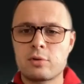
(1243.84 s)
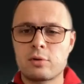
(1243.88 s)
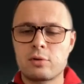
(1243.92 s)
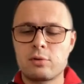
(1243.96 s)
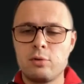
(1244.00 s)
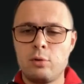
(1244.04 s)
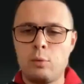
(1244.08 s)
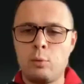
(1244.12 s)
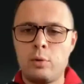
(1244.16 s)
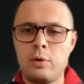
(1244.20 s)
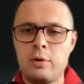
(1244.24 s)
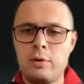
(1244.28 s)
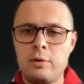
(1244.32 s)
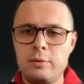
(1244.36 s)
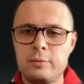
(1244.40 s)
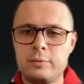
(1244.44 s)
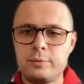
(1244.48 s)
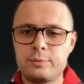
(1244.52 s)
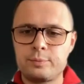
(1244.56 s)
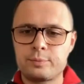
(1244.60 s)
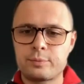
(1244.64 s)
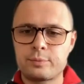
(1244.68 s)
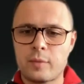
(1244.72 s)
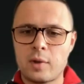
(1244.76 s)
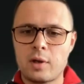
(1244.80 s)
October.
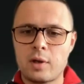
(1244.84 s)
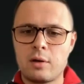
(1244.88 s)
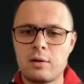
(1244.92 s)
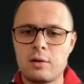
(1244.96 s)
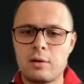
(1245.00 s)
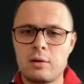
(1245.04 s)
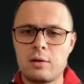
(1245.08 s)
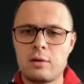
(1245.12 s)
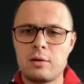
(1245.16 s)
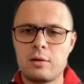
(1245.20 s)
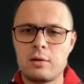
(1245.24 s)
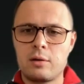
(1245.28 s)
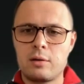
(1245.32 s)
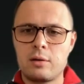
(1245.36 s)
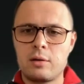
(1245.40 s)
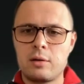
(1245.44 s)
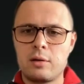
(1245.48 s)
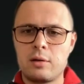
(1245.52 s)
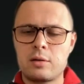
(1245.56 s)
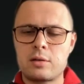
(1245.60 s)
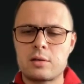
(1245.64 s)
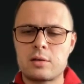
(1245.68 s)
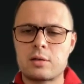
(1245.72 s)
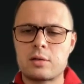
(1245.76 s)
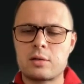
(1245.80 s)

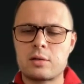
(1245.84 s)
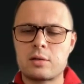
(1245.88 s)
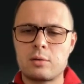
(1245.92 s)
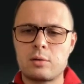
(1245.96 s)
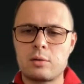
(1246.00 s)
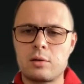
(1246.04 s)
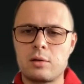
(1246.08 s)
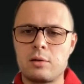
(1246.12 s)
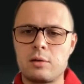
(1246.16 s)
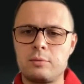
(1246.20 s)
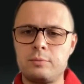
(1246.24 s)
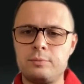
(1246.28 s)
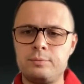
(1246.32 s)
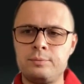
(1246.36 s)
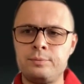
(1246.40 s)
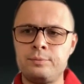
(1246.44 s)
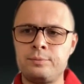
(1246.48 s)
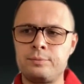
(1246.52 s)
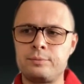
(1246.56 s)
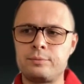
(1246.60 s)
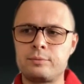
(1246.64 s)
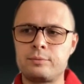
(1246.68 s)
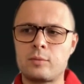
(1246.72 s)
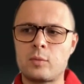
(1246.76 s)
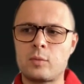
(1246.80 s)
It's
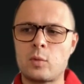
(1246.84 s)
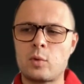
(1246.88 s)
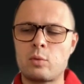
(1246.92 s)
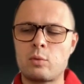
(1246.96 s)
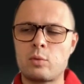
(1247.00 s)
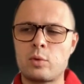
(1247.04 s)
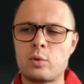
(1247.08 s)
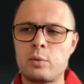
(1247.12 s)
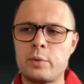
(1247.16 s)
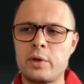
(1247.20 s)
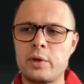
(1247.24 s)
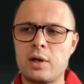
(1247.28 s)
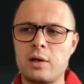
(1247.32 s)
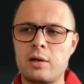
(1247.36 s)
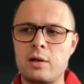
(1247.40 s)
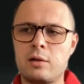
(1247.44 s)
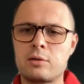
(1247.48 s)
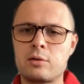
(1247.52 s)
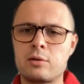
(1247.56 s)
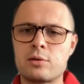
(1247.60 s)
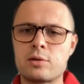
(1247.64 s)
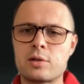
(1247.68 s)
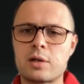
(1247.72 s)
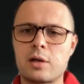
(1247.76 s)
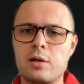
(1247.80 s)
will be
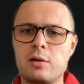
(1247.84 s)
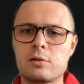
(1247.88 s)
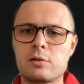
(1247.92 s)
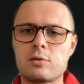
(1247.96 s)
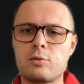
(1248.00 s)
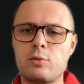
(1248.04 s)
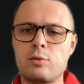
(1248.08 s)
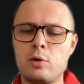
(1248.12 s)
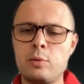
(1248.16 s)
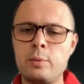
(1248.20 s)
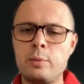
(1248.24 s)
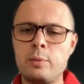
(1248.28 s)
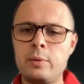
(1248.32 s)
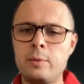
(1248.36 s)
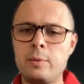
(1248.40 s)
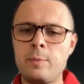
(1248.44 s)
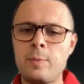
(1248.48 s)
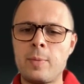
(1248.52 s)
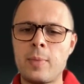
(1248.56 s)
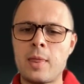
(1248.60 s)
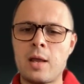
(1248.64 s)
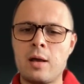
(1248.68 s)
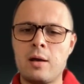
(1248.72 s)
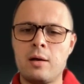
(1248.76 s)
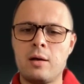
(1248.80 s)
held on ScaleSwap.
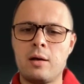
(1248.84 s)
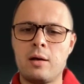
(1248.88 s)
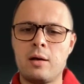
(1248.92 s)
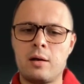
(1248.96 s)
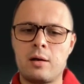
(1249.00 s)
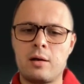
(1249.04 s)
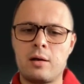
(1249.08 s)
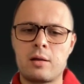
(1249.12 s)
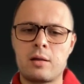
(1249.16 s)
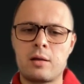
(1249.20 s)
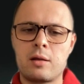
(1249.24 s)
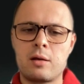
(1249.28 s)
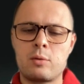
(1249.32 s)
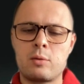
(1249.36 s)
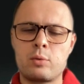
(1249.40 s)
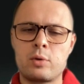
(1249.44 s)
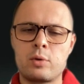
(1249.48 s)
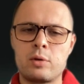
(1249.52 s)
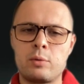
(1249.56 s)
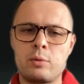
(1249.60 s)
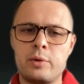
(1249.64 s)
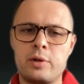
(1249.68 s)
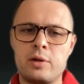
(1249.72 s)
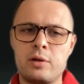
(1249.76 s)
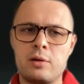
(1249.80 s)
There
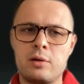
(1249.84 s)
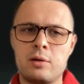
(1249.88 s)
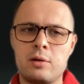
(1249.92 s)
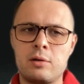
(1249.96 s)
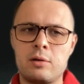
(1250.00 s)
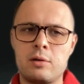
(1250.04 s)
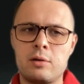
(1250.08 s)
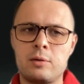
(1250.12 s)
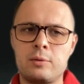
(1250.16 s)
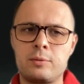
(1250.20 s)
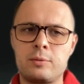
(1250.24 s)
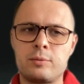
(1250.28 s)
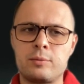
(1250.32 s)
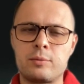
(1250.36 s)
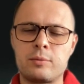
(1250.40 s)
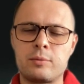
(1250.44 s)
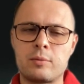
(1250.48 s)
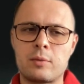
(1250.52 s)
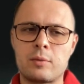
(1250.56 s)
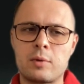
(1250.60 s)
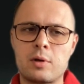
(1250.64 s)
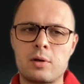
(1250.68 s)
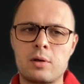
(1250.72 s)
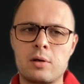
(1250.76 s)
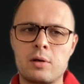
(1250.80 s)
will be
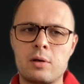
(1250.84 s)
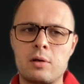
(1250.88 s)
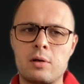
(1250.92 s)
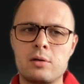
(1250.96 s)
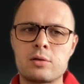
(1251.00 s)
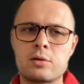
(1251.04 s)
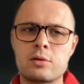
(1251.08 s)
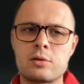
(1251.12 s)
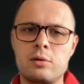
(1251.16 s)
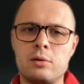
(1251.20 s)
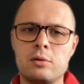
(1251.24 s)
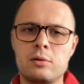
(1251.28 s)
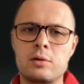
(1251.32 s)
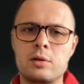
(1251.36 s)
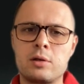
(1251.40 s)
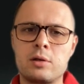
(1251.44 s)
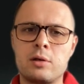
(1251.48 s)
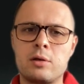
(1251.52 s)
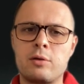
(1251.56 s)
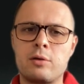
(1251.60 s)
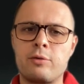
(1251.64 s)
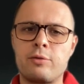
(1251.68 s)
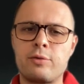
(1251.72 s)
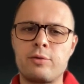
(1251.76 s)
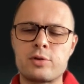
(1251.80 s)
sold
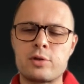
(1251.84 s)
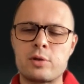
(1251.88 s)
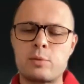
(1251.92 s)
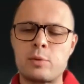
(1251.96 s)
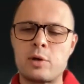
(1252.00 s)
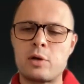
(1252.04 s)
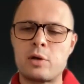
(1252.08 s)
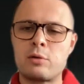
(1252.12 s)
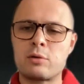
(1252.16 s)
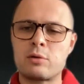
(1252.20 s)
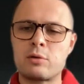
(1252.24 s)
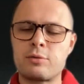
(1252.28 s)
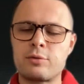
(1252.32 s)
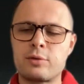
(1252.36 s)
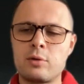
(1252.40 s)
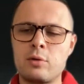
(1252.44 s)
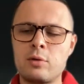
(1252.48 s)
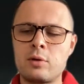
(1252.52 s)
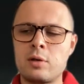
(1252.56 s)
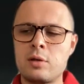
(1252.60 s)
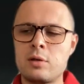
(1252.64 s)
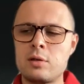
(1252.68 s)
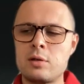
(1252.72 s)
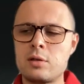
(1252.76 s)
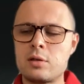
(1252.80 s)
first amount of
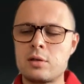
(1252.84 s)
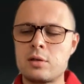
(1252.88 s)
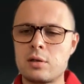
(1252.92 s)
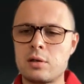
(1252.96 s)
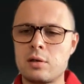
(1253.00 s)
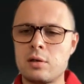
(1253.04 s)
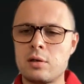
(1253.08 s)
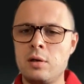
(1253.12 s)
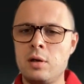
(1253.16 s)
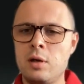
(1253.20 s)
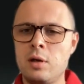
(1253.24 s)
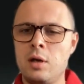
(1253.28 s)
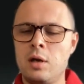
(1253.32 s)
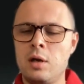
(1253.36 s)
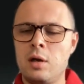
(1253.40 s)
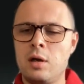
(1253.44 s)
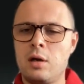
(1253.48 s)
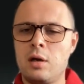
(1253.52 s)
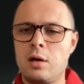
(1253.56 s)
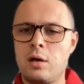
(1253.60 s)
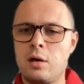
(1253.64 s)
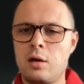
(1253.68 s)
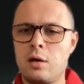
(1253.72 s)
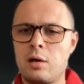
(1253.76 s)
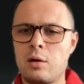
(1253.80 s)
tokens.
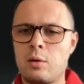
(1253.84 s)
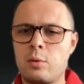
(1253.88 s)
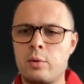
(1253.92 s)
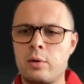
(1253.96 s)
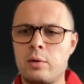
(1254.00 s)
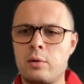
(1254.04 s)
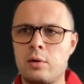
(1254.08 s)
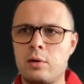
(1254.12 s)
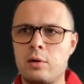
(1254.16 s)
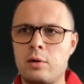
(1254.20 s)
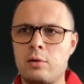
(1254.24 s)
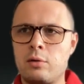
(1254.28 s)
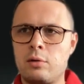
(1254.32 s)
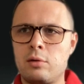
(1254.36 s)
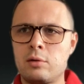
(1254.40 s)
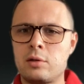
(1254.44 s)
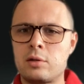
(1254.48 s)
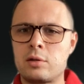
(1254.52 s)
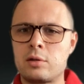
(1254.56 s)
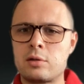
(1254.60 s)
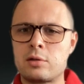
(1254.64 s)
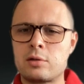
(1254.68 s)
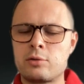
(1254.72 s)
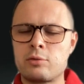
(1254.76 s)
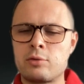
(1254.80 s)
We'll hold
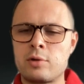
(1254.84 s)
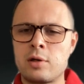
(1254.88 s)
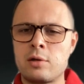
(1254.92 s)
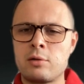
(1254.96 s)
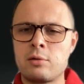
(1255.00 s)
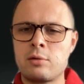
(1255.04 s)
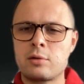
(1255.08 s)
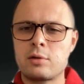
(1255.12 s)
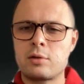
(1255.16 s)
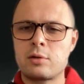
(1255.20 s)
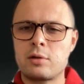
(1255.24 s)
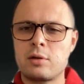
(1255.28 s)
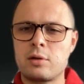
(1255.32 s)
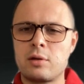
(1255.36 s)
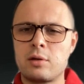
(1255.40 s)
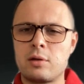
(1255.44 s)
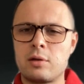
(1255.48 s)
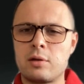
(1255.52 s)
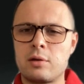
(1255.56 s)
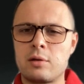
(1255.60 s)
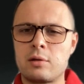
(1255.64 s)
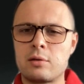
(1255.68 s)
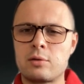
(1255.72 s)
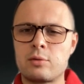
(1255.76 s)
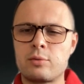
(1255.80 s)
it around
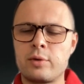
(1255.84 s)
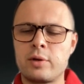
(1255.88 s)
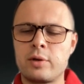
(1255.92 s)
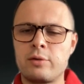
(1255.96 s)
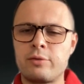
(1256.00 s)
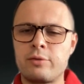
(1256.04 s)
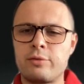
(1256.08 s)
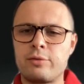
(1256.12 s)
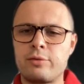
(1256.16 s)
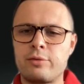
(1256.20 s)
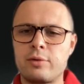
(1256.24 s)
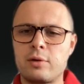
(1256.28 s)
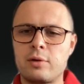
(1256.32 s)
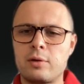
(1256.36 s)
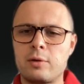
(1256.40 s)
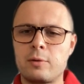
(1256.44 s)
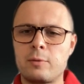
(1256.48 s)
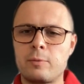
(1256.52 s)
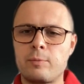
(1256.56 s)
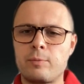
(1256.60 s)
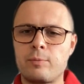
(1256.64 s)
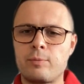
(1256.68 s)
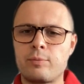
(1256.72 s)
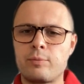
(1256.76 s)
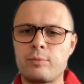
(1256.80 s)

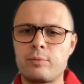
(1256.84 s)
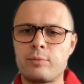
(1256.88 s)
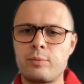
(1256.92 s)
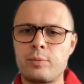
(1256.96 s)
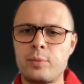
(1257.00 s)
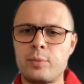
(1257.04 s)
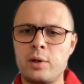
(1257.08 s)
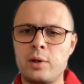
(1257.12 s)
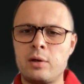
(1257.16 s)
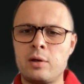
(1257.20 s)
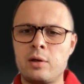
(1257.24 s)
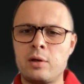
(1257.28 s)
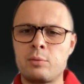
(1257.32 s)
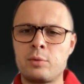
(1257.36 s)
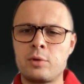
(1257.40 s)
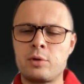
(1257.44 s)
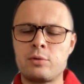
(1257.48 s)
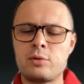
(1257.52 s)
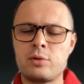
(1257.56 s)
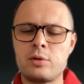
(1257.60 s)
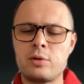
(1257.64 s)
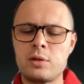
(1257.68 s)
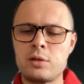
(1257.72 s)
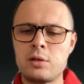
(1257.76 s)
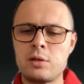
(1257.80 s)
12 p.m.
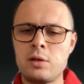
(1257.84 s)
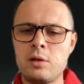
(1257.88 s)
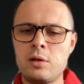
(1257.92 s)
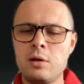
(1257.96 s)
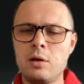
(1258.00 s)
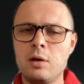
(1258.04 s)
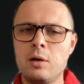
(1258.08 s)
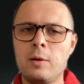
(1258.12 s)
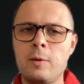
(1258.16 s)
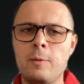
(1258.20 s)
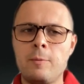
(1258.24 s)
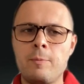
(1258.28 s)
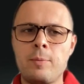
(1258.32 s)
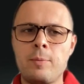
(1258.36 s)
UTC.